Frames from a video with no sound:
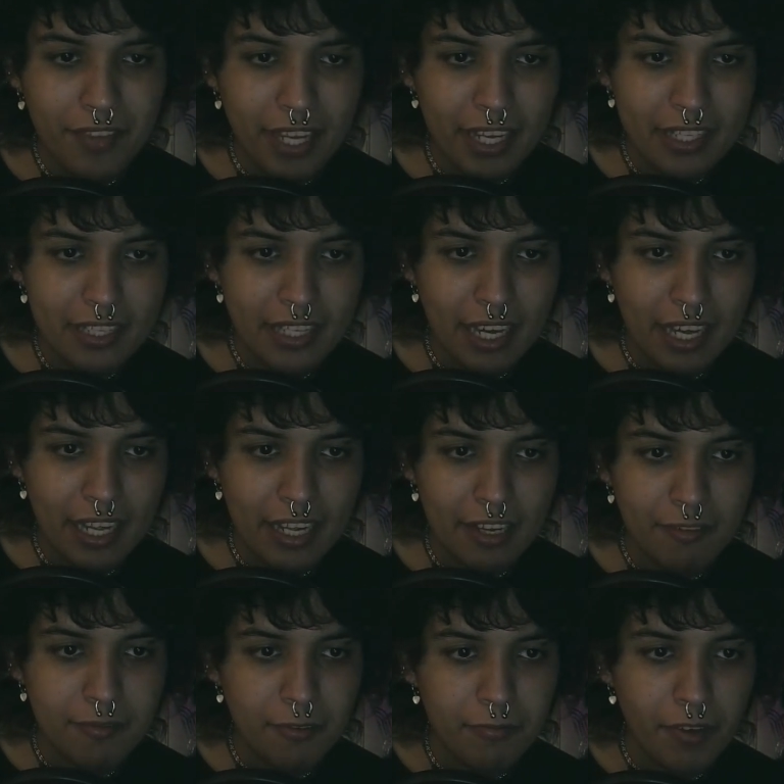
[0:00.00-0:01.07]
think that
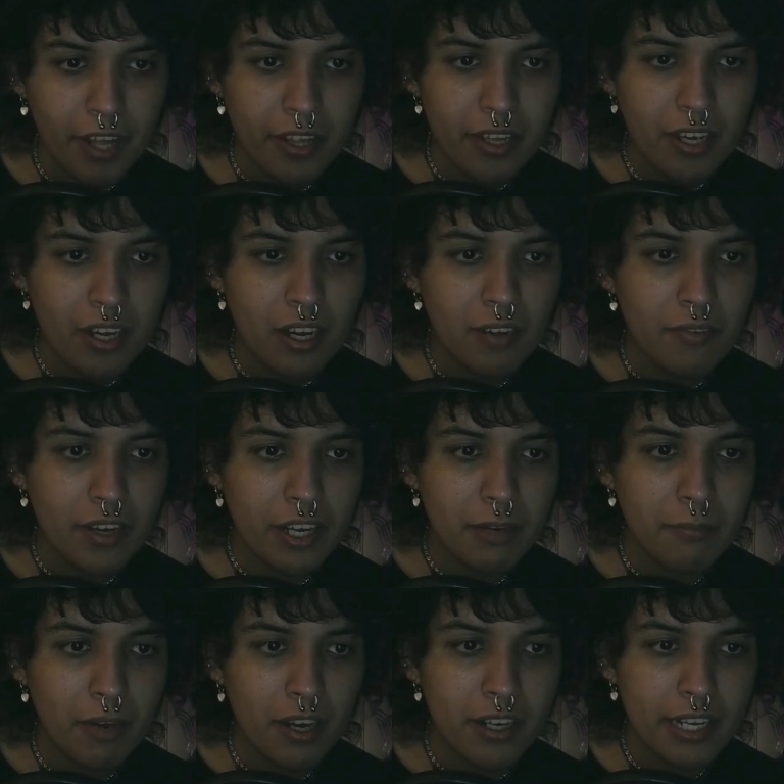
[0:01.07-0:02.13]
if the value of a
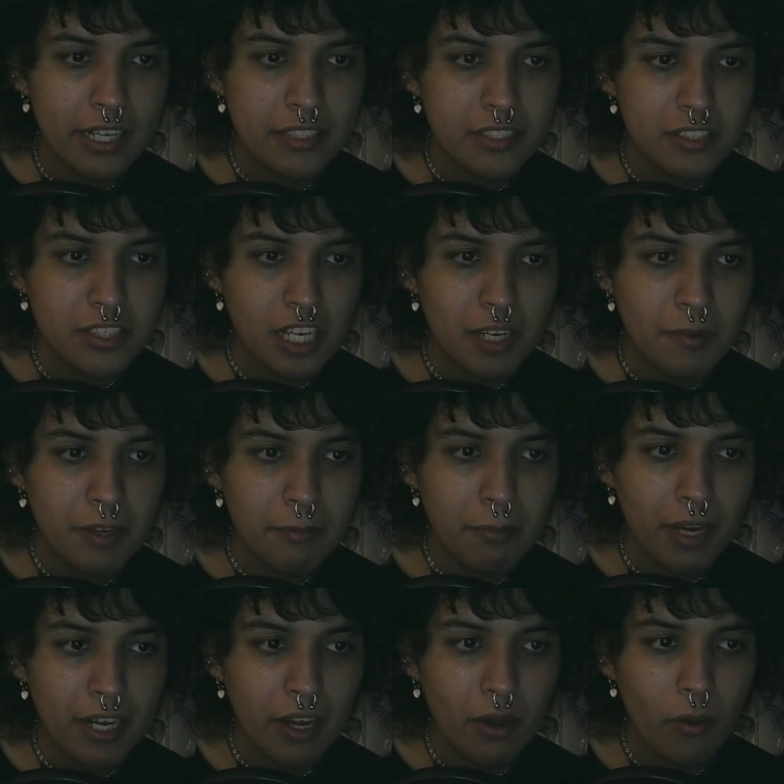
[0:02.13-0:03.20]
commodity is determined
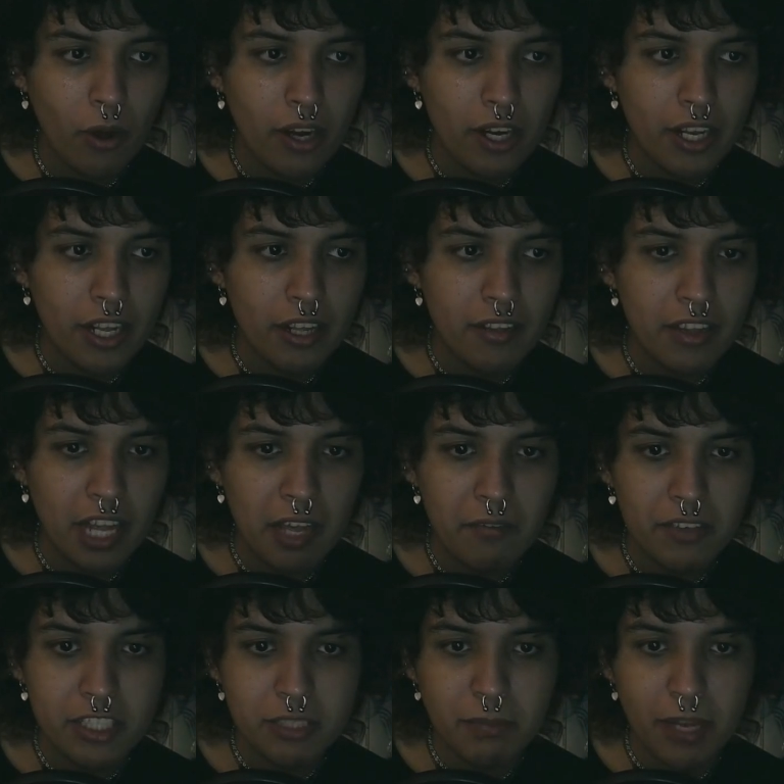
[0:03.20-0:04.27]
by the quantity of
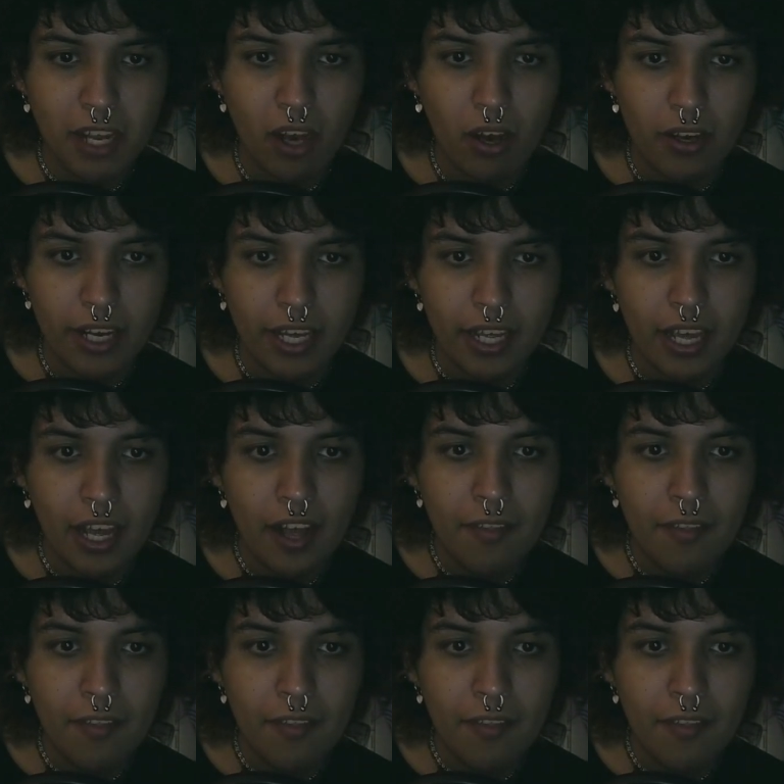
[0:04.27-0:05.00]
labor spent on it,